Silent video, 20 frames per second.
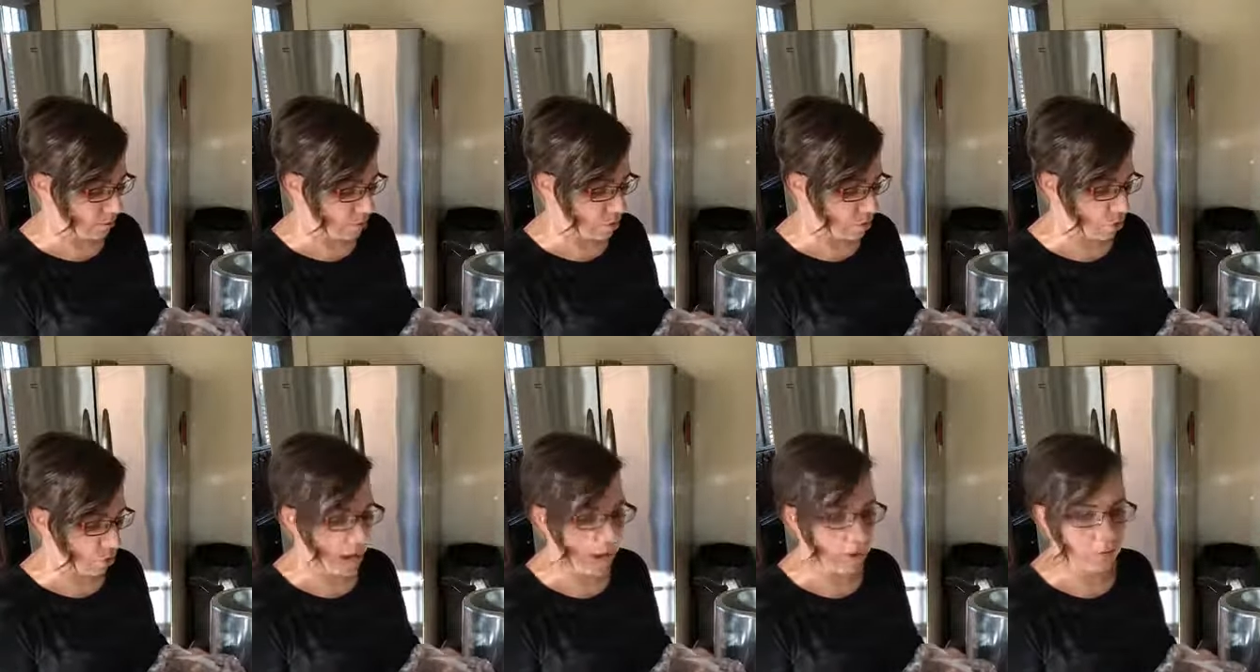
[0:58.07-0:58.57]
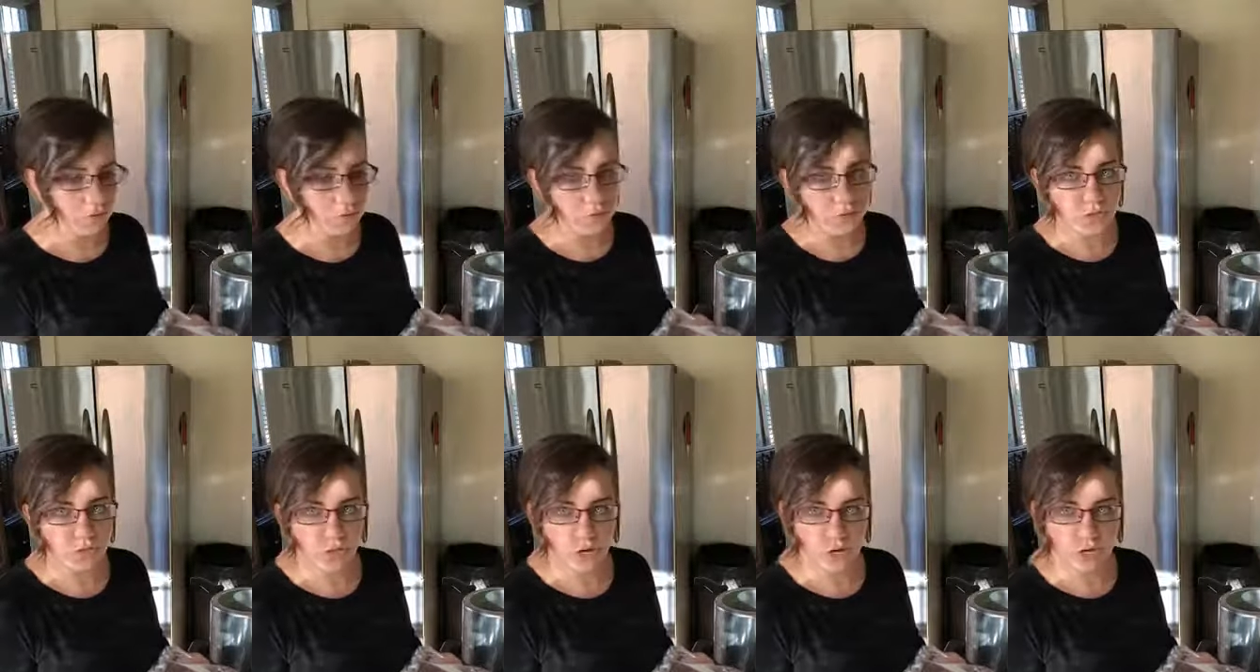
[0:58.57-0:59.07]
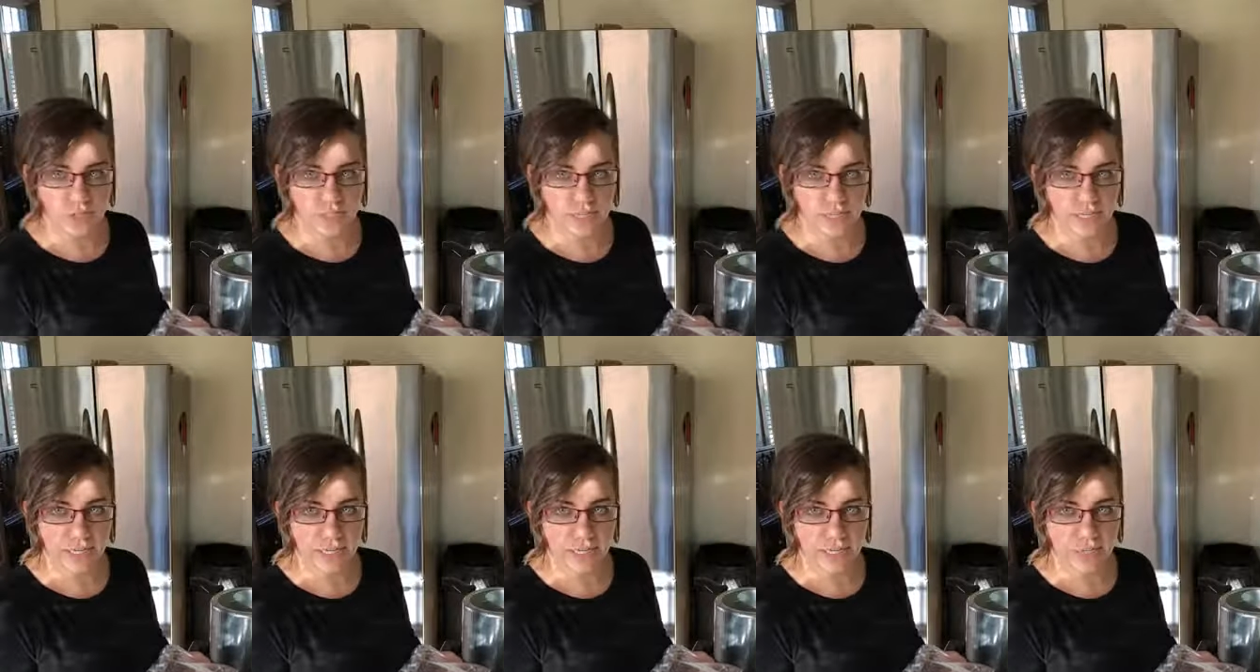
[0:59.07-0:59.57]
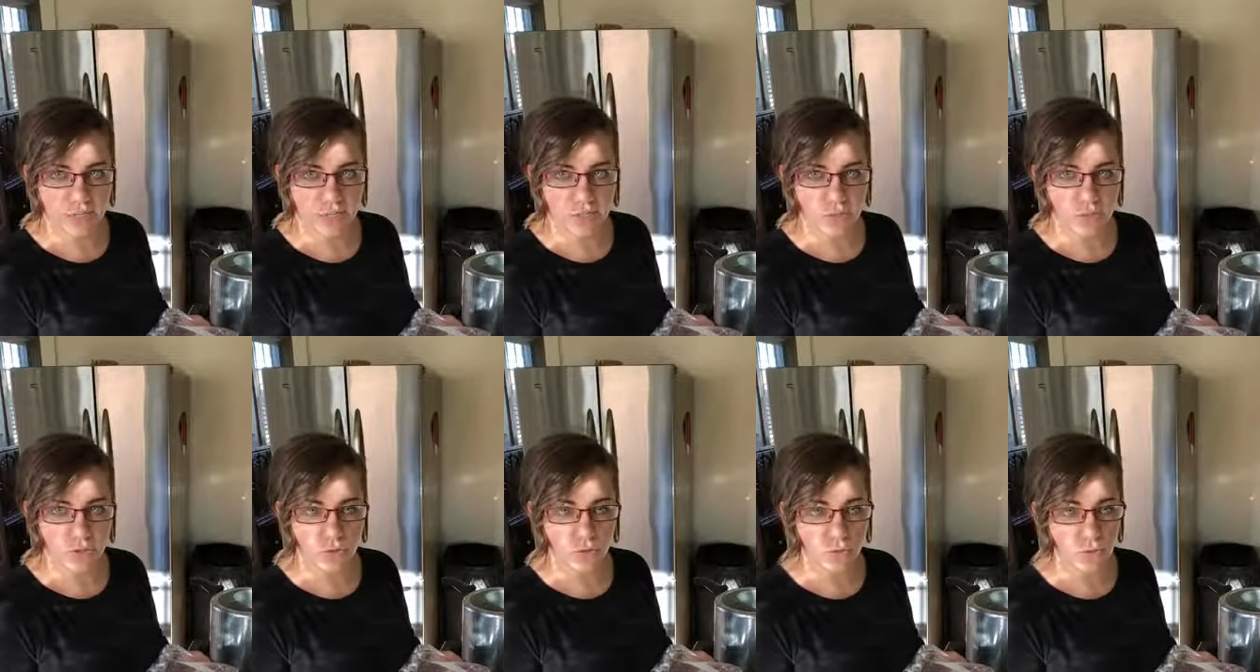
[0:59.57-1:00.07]
So how you start is
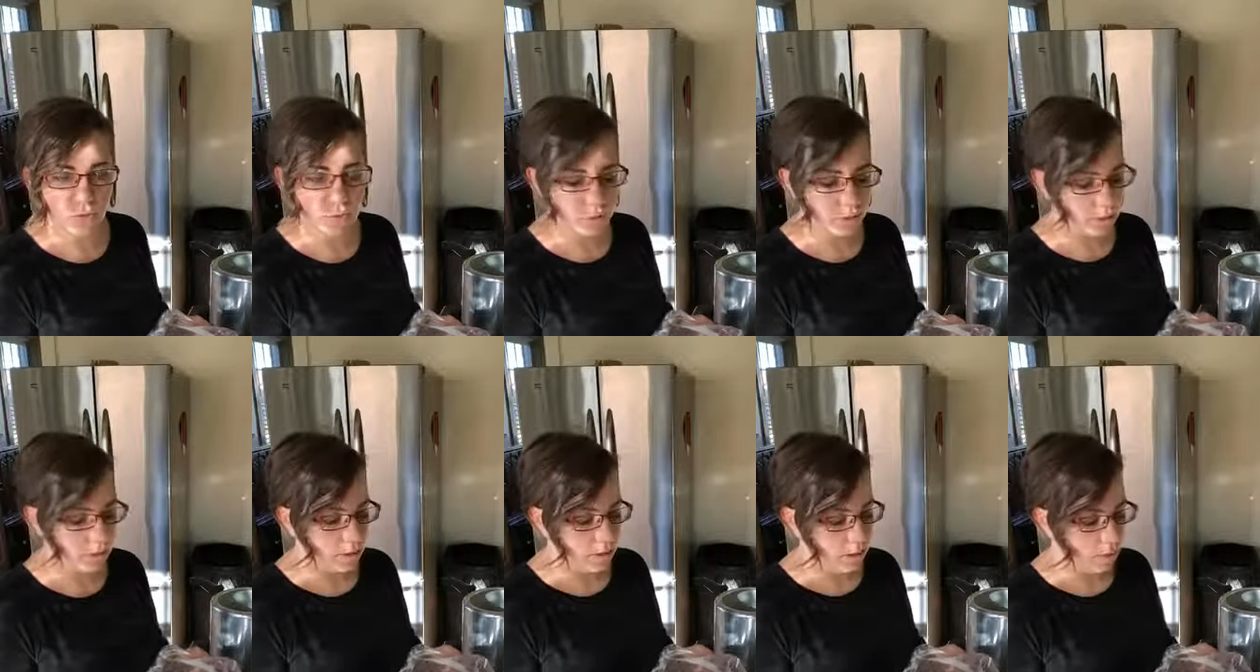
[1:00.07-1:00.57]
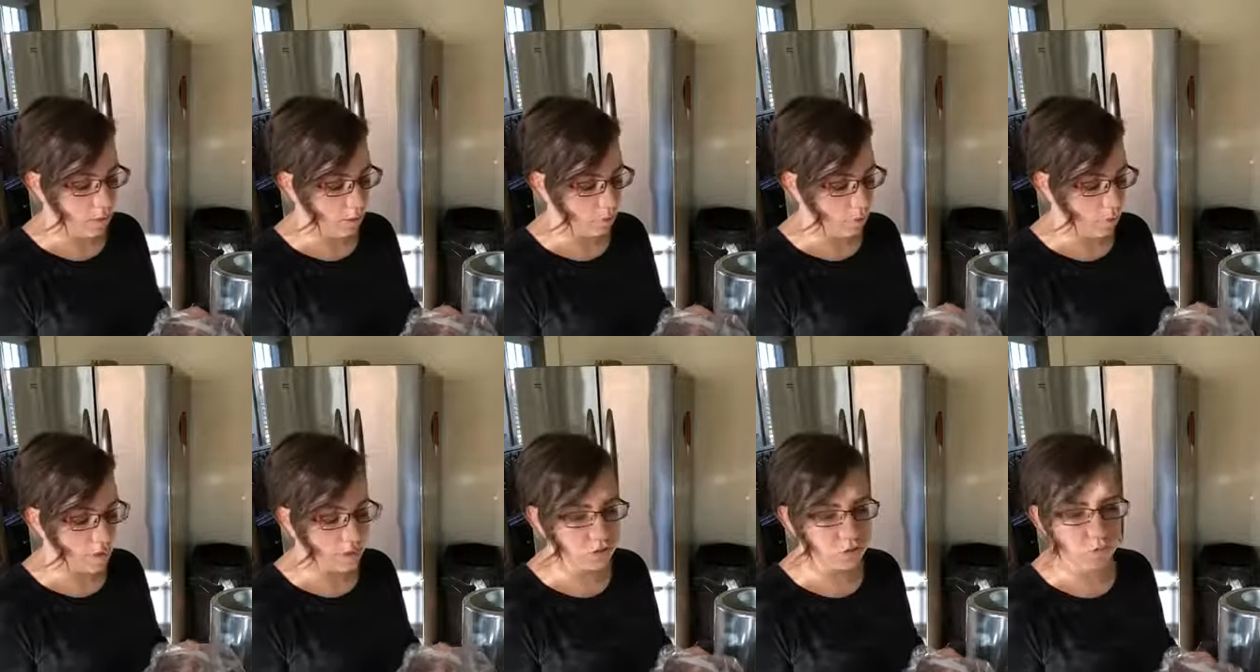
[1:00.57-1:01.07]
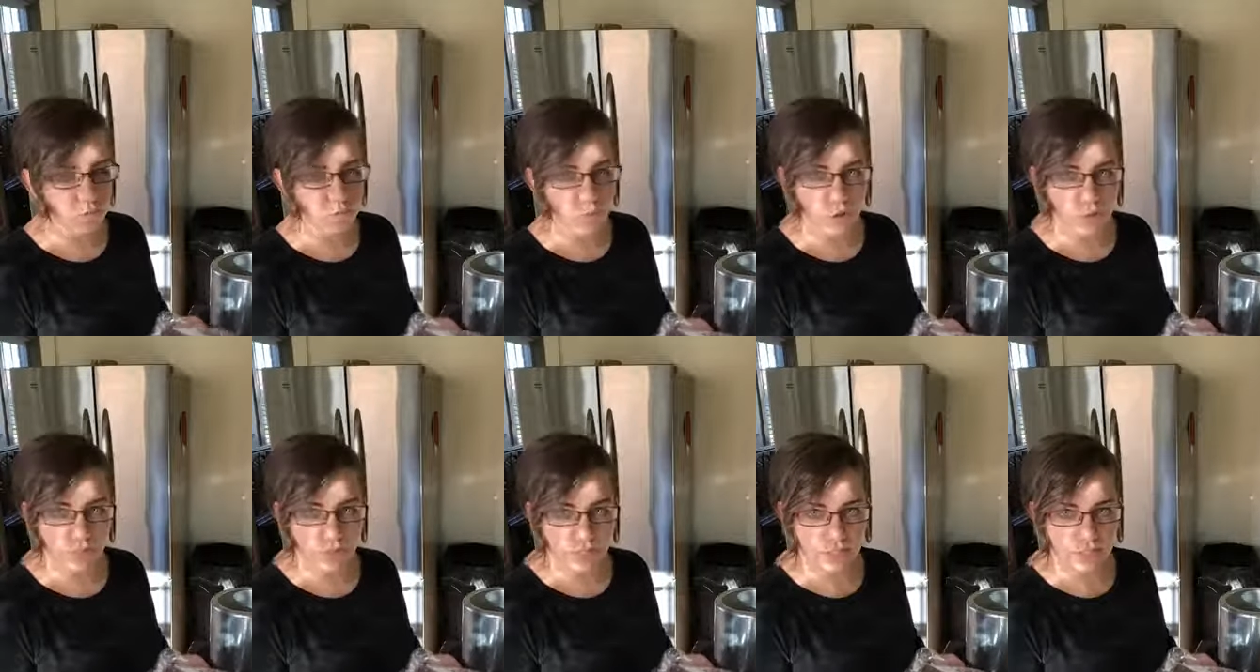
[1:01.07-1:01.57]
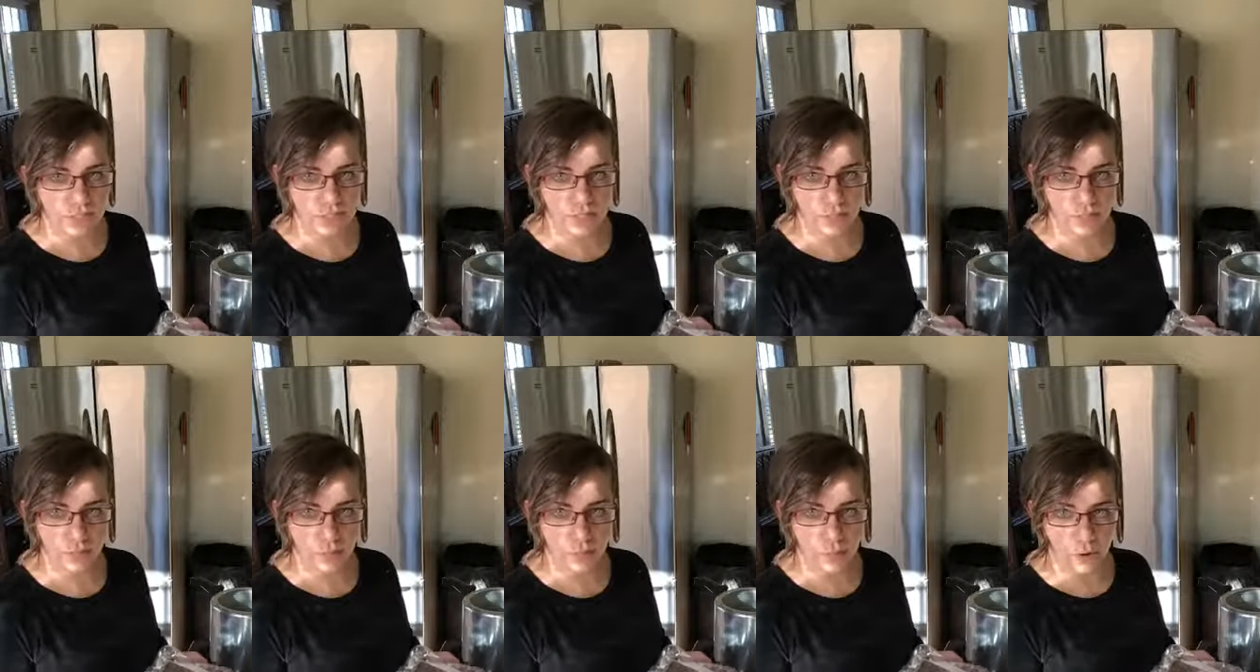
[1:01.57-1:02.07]
you want to roast
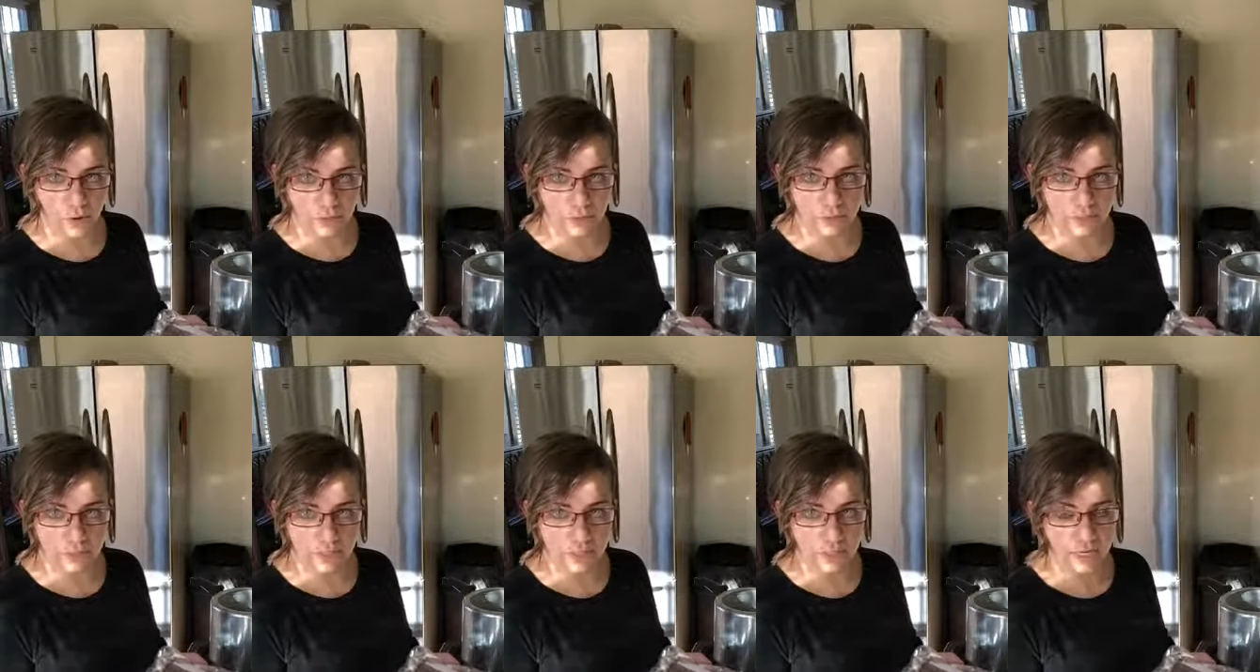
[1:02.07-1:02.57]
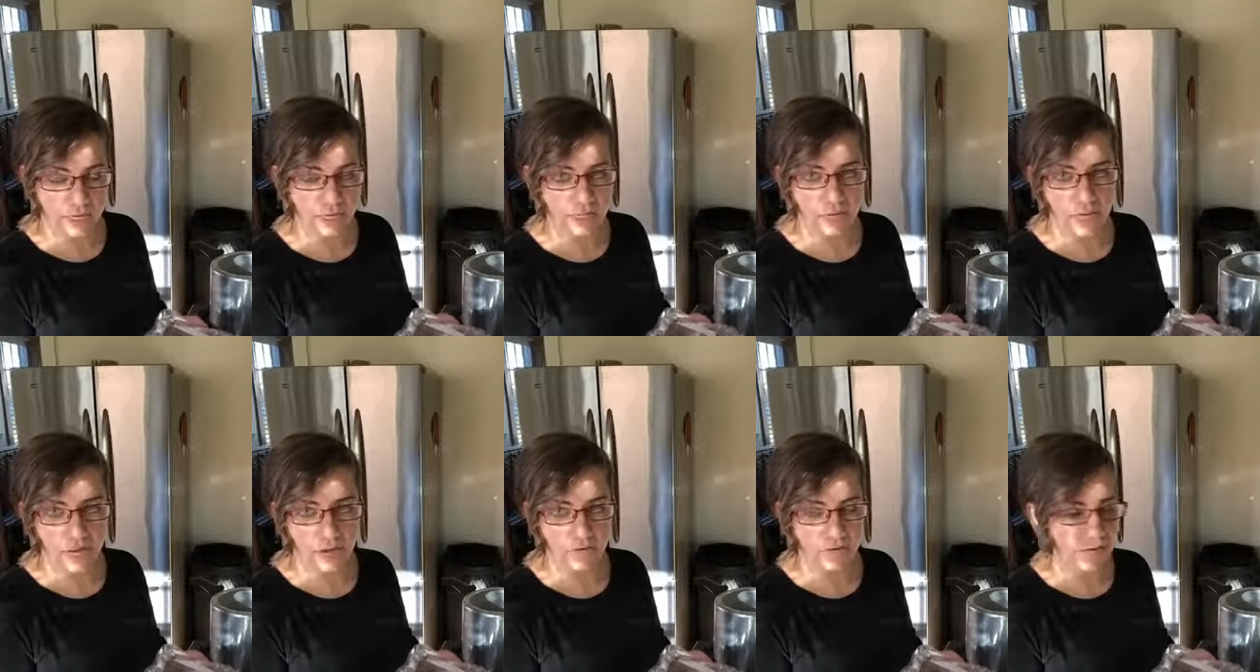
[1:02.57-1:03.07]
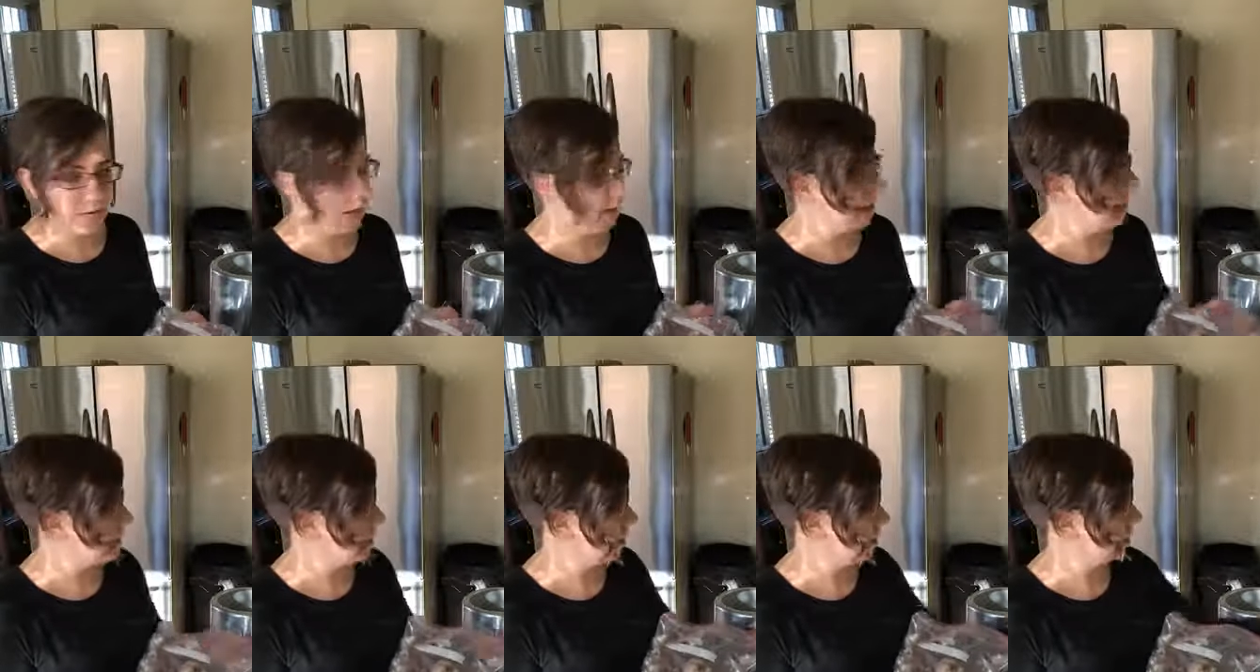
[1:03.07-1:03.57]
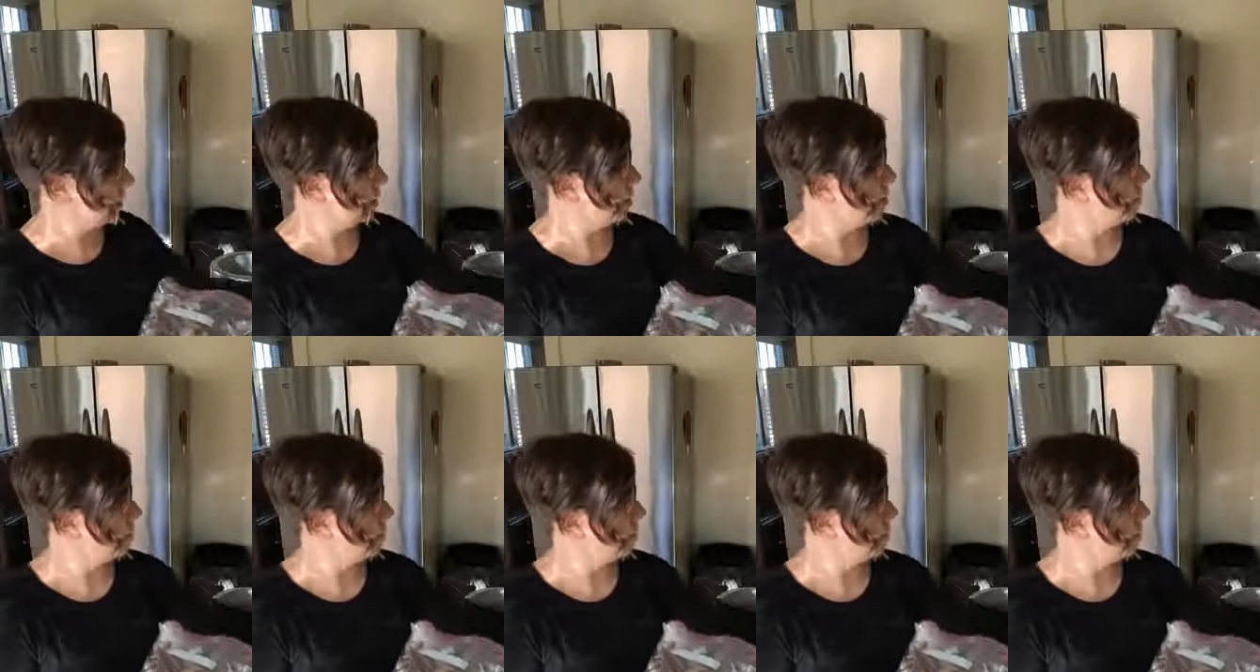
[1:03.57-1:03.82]
the bones in the oven at like,